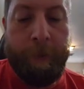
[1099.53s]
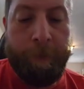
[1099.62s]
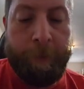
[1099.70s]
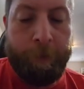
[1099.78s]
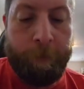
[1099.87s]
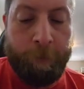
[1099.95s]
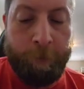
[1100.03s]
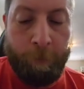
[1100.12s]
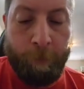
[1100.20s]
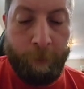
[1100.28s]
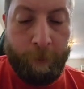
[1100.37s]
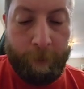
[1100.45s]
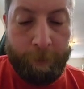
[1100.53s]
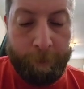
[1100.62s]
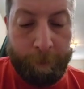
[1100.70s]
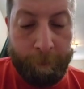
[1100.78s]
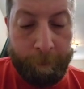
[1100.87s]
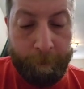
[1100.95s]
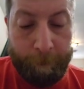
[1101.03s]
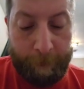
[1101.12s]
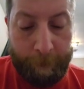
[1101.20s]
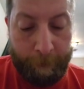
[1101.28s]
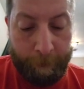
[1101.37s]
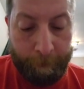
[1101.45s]
would be super awesome.
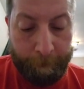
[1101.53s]
So